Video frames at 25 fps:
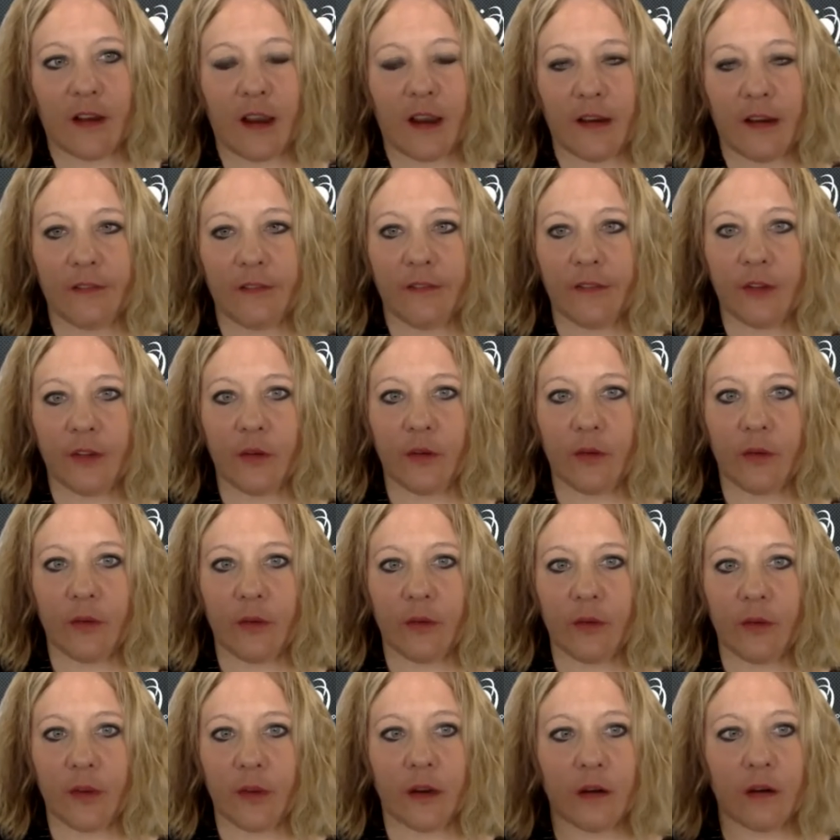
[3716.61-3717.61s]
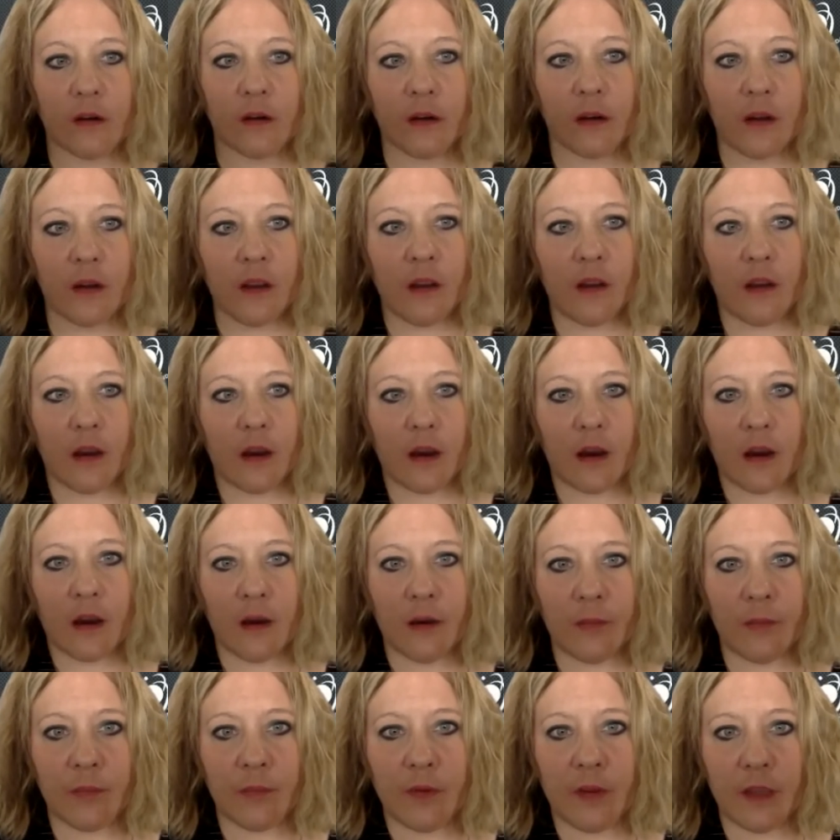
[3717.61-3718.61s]
kind of do here
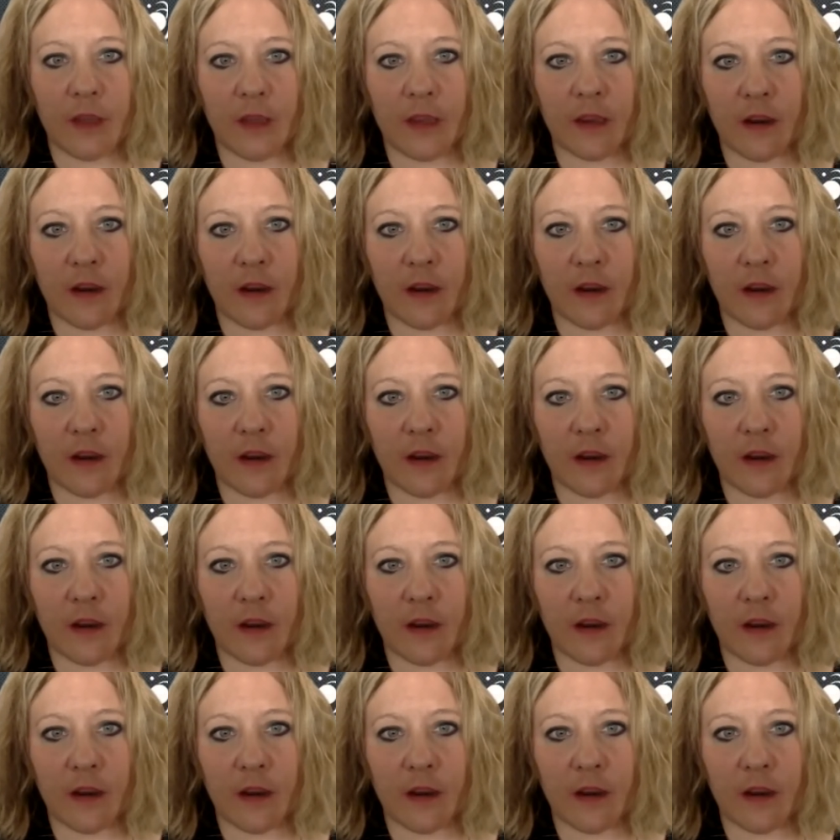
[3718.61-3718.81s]
um,